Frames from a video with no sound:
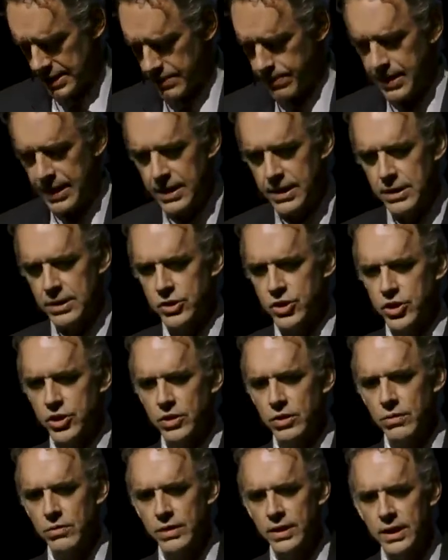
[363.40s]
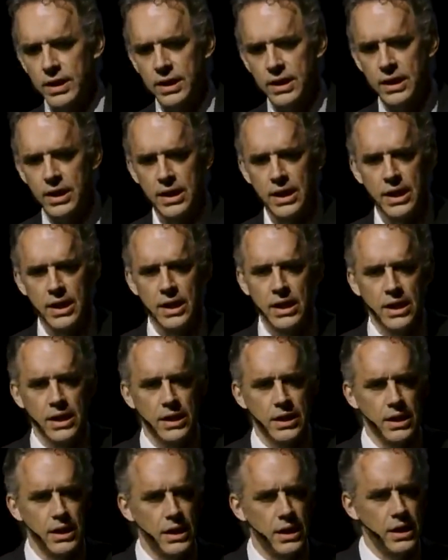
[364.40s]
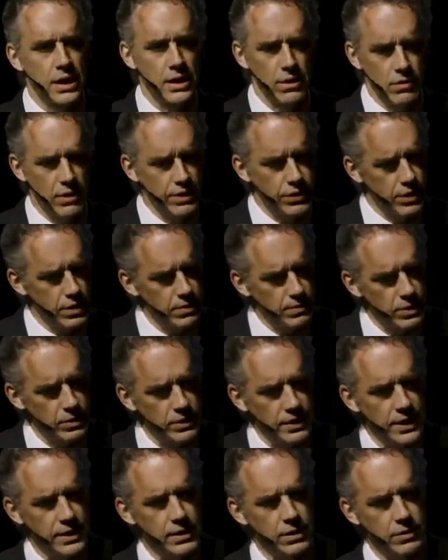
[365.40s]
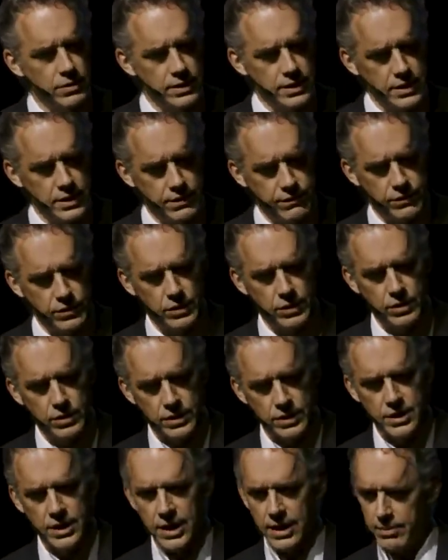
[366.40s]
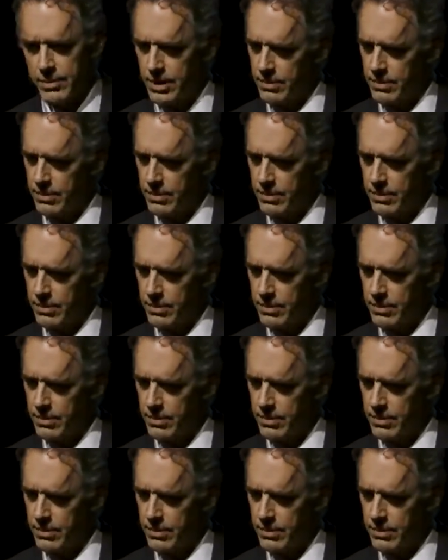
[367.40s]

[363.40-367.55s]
dependent children. And, you know, I thought about that critique for a long time,